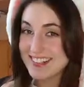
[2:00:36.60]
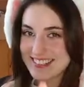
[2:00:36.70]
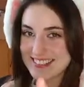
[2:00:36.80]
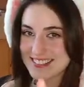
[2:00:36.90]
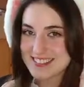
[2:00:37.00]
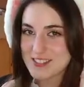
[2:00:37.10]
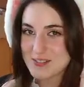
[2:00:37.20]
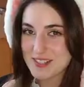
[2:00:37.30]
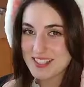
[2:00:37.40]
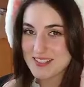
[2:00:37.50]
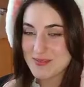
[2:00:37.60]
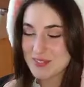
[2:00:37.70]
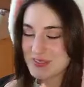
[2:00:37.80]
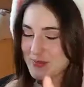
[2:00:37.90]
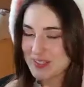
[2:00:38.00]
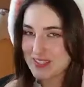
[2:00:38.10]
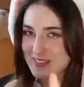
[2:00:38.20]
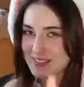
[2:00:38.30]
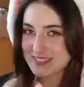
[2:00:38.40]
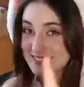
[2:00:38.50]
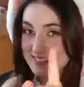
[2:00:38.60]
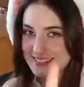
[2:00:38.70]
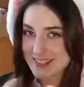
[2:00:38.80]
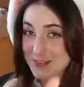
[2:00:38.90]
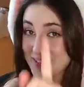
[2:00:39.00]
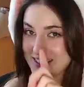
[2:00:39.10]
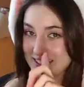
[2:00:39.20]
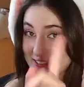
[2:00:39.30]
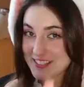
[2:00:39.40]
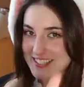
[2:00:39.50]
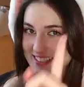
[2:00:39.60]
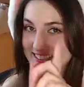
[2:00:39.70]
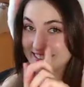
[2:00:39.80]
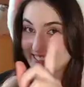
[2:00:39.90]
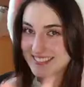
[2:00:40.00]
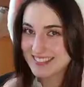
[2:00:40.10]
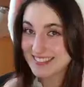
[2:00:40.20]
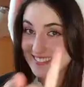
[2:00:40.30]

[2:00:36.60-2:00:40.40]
and he does not know me. But but we know each other.